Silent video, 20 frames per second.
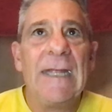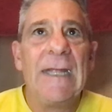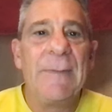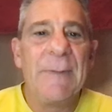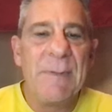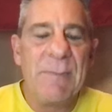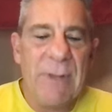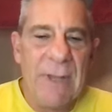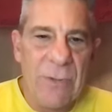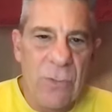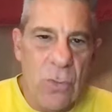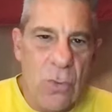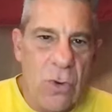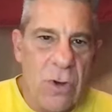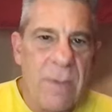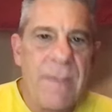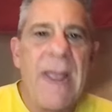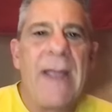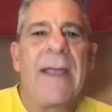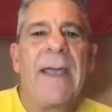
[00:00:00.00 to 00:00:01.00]
He'll be playing
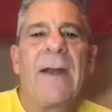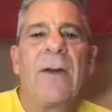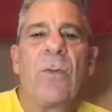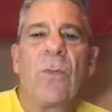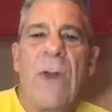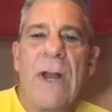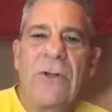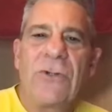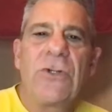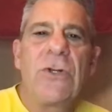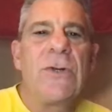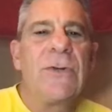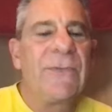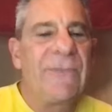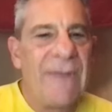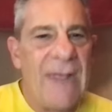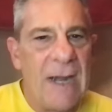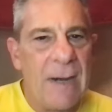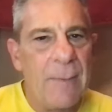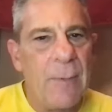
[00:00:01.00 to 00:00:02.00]
quarterback at Rancho
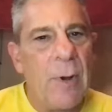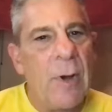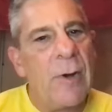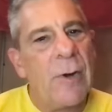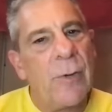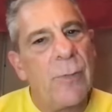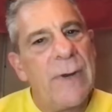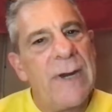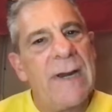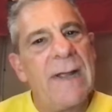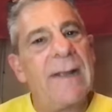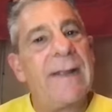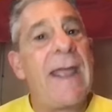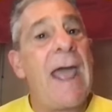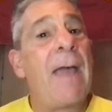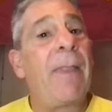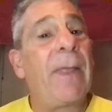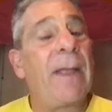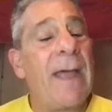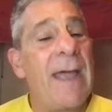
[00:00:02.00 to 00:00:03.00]
Santa Margarita
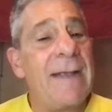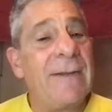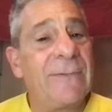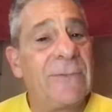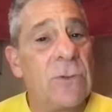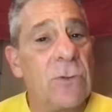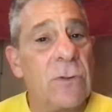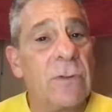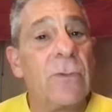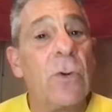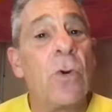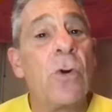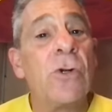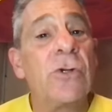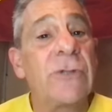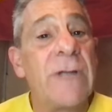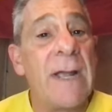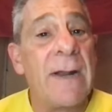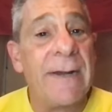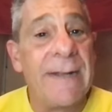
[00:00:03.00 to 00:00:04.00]
Catholic High School,
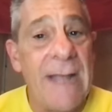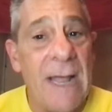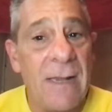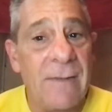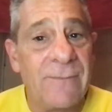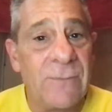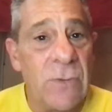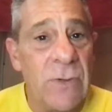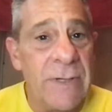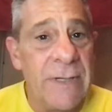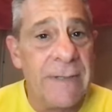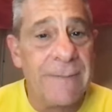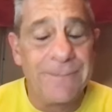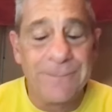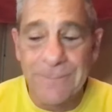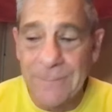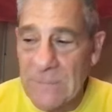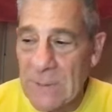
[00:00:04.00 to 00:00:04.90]
Orange County, California.